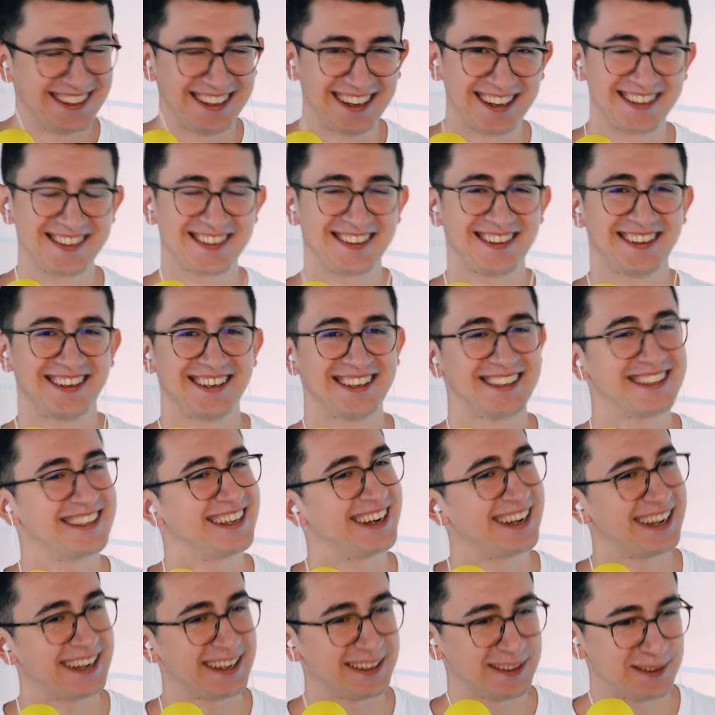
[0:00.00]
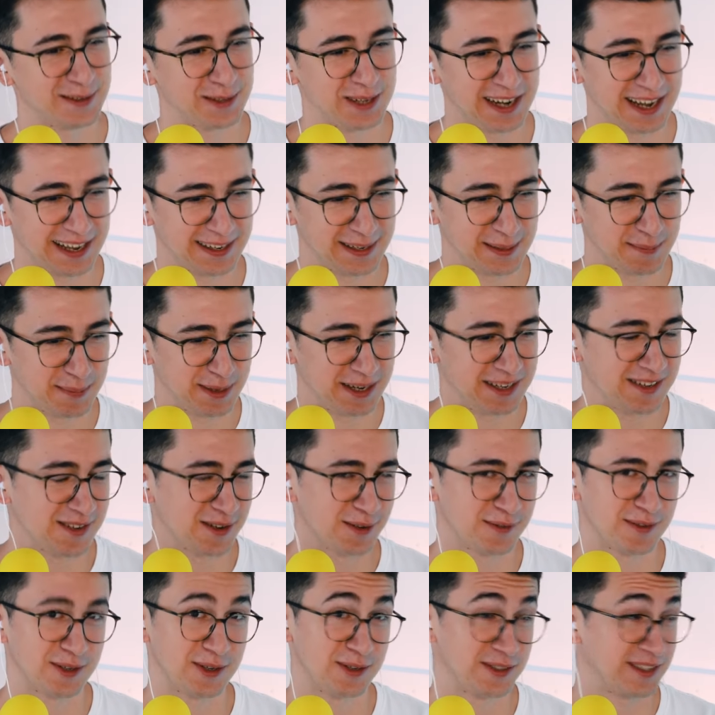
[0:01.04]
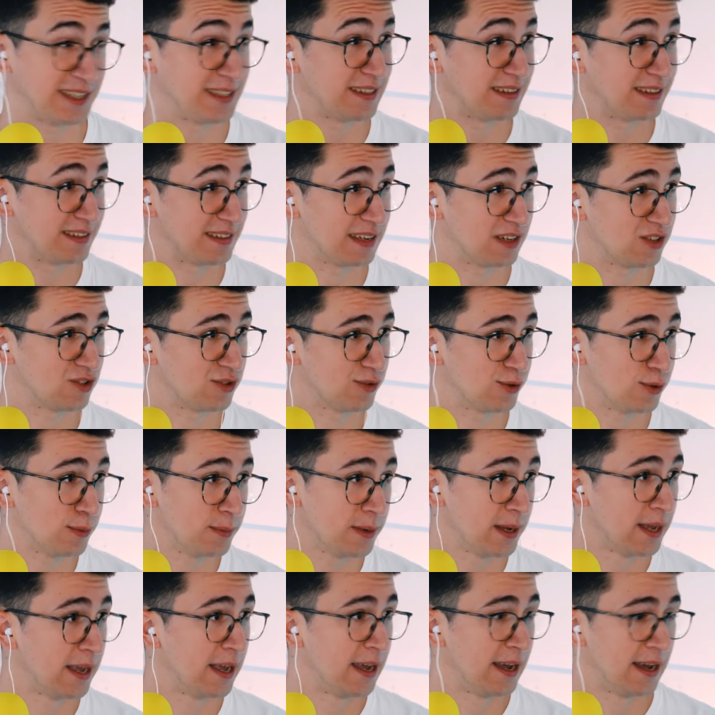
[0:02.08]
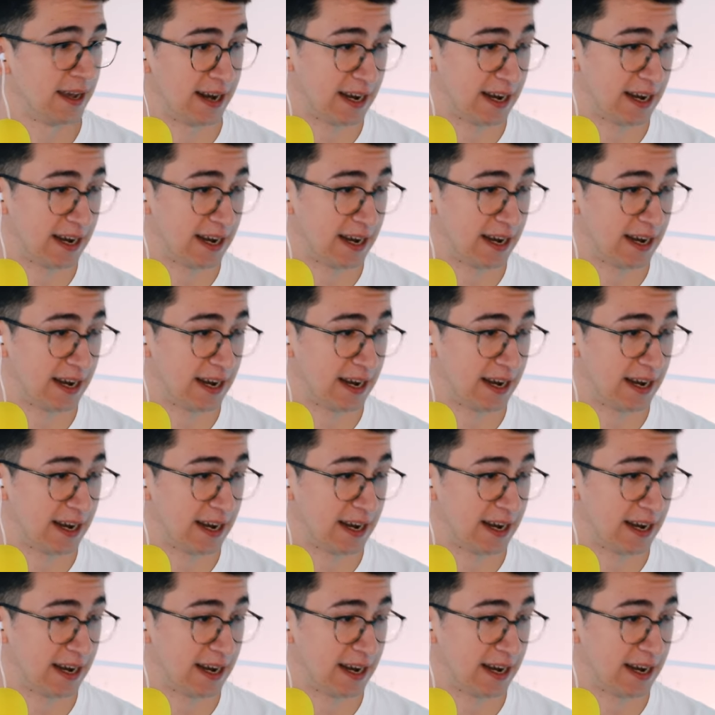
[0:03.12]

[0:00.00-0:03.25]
That's the link to the landing page of the Causality discussion group.